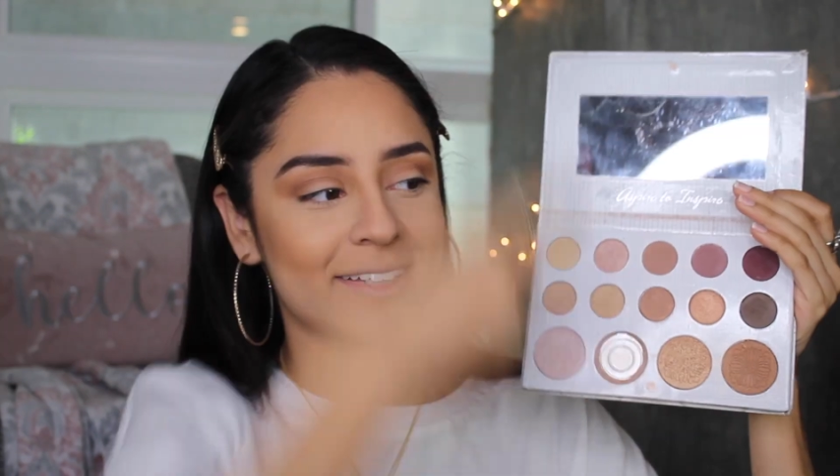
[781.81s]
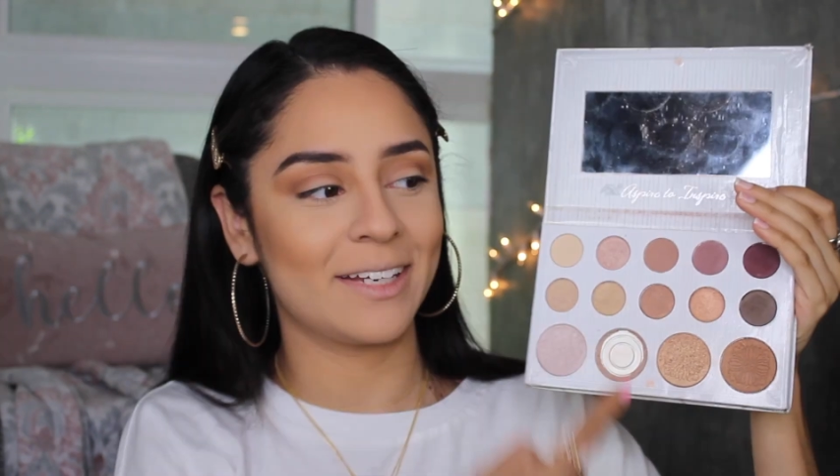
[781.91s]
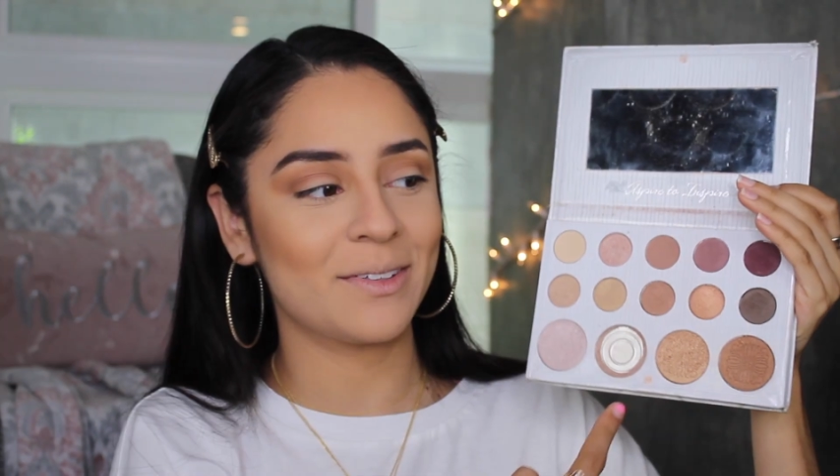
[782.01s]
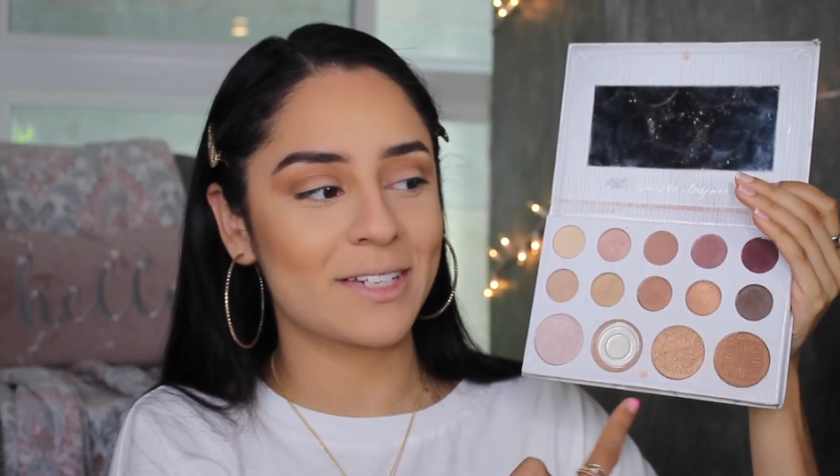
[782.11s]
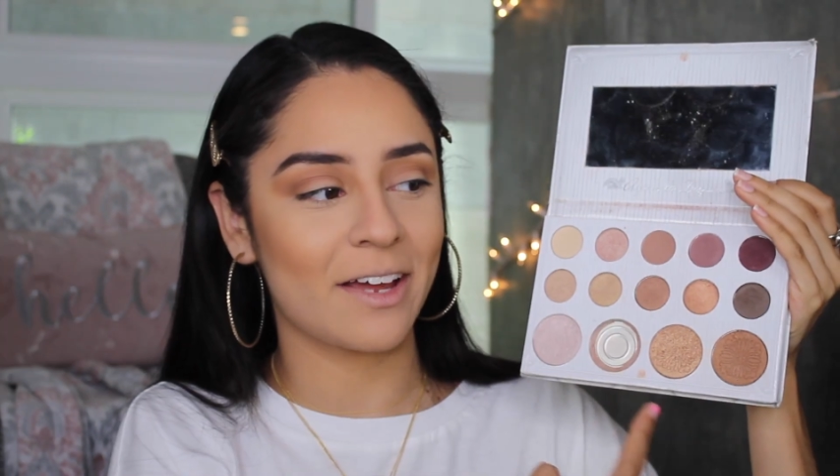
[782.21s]

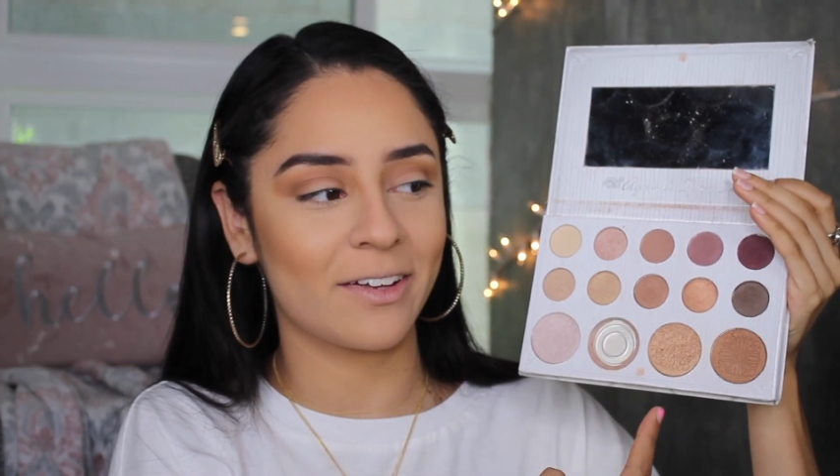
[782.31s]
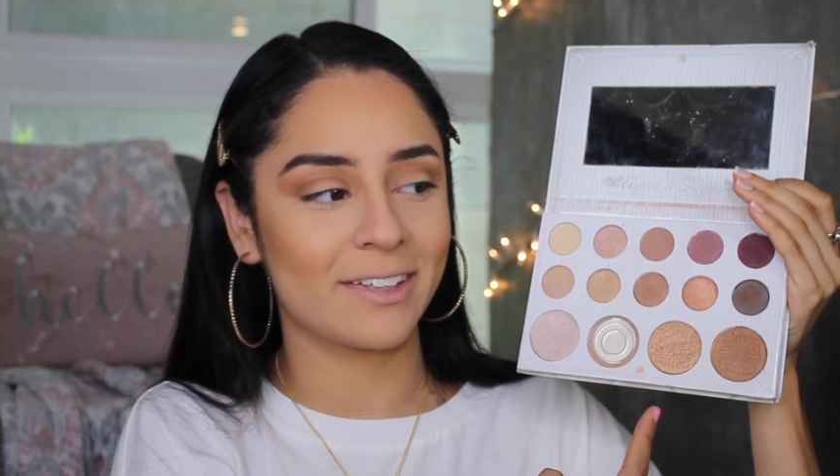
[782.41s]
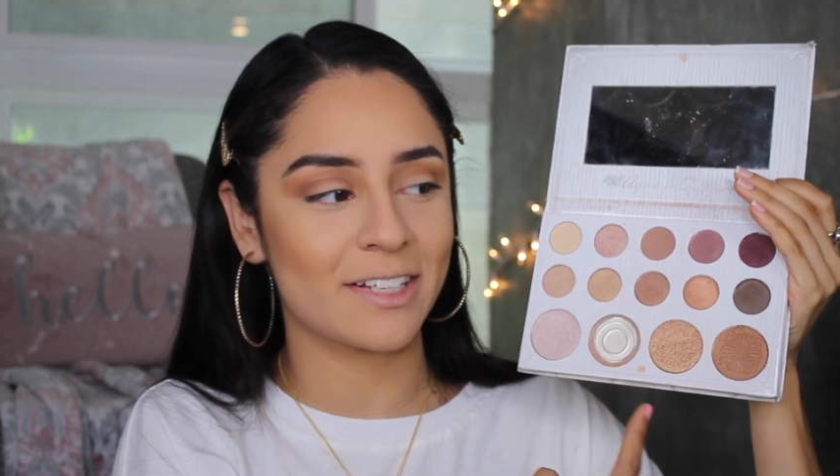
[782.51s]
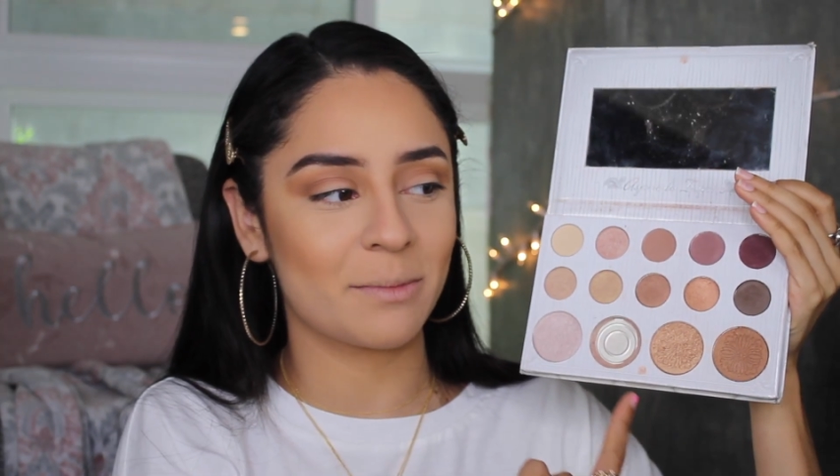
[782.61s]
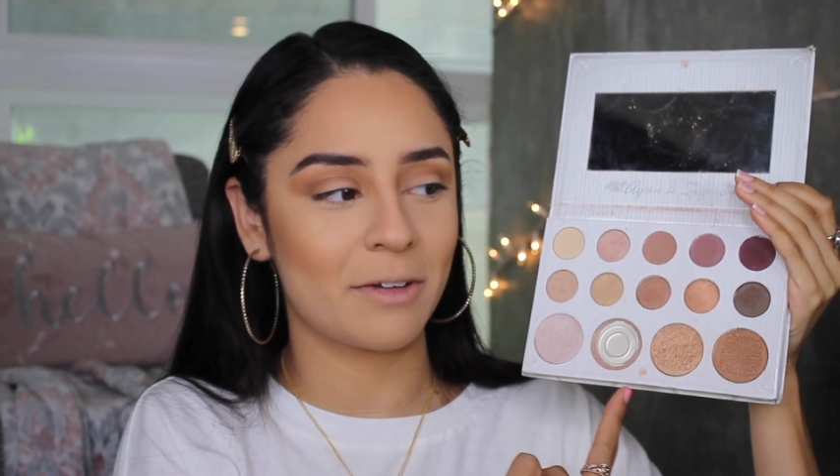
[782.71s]
Can you
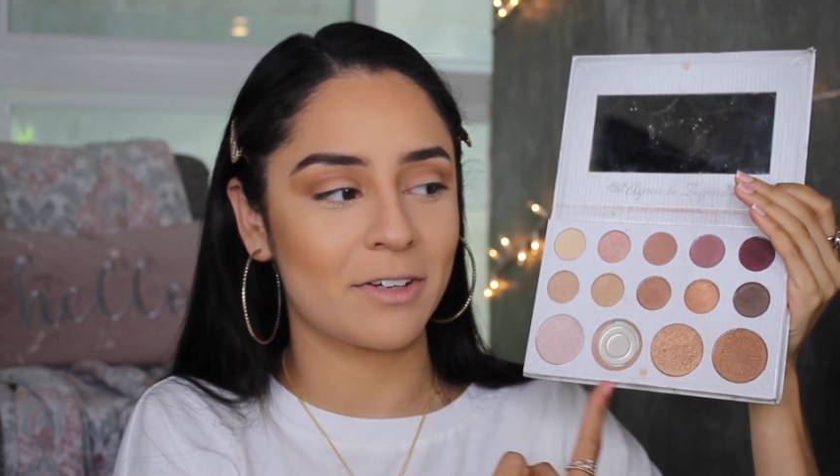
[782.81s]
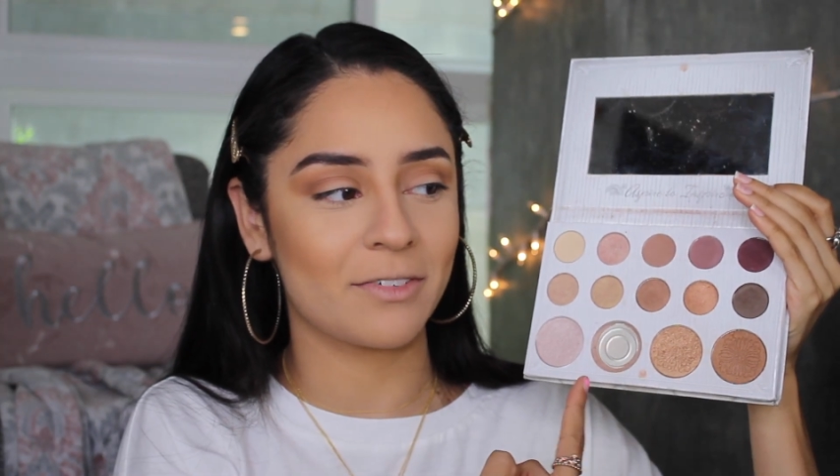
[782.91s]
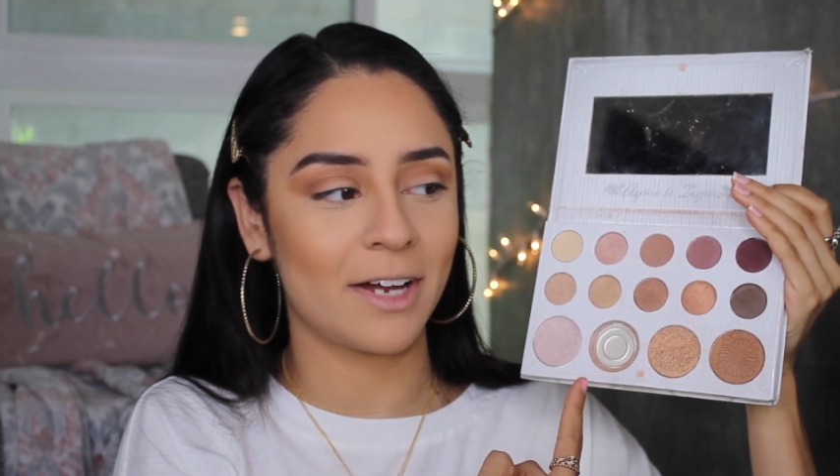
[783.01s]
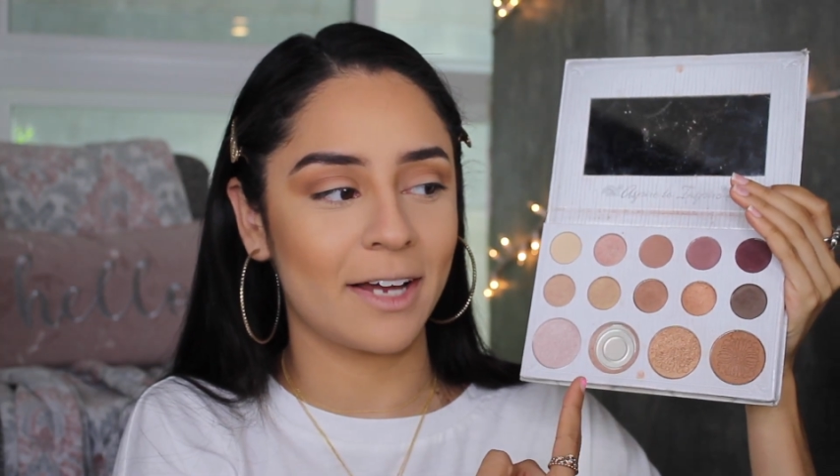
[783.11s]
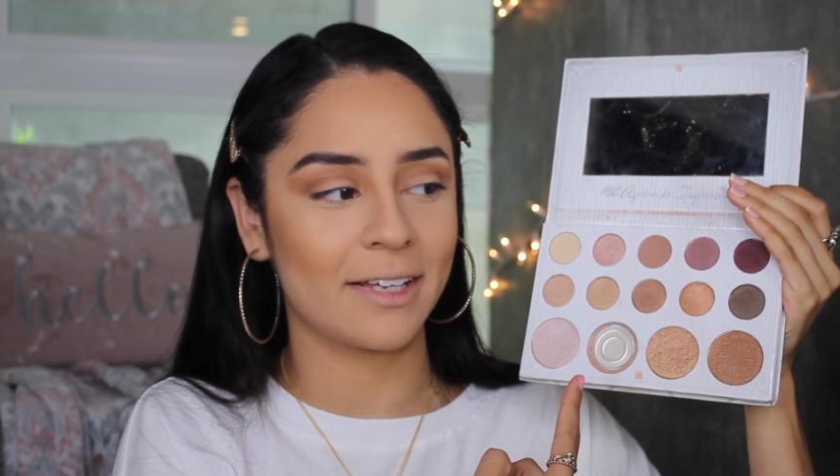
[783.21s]
tell that's my favorite